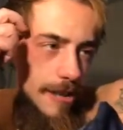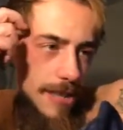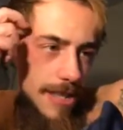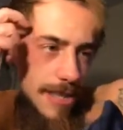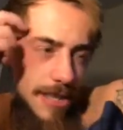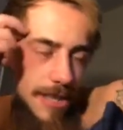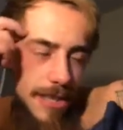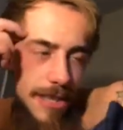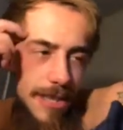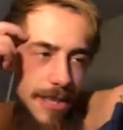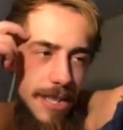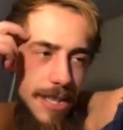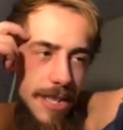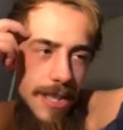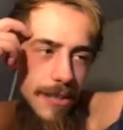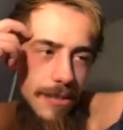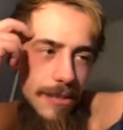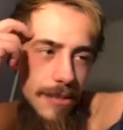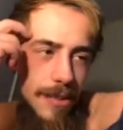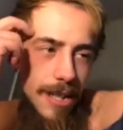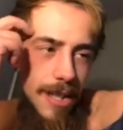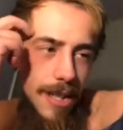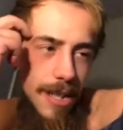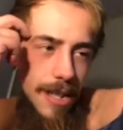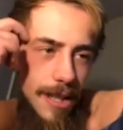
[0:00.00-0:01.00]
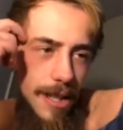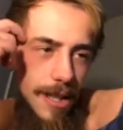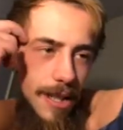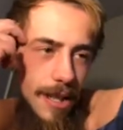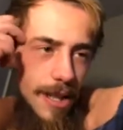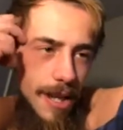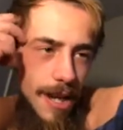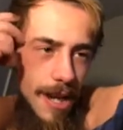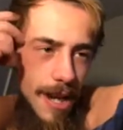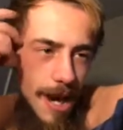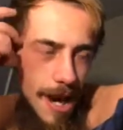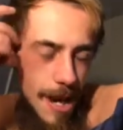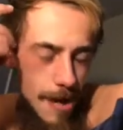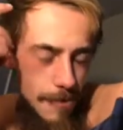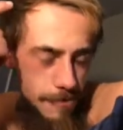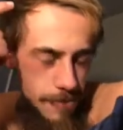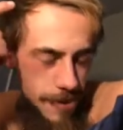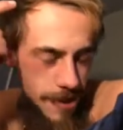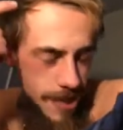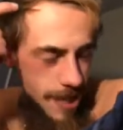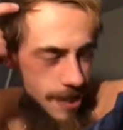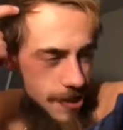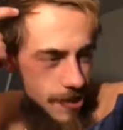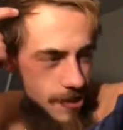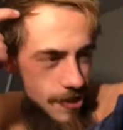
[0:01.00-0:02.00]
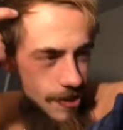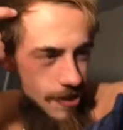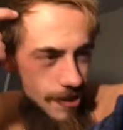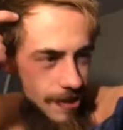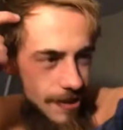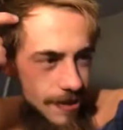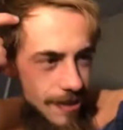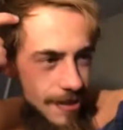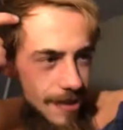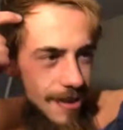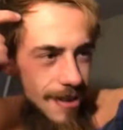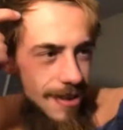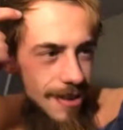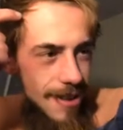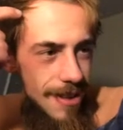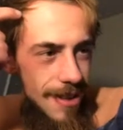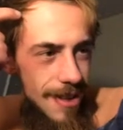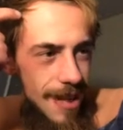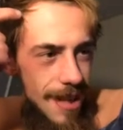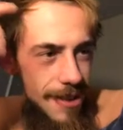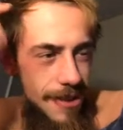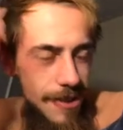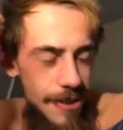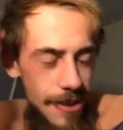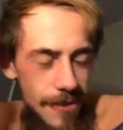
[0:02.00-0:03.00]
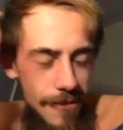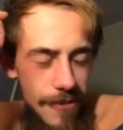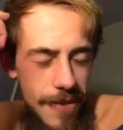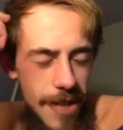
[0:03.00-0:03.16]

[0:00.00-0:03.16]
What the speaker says: It's literally, I literally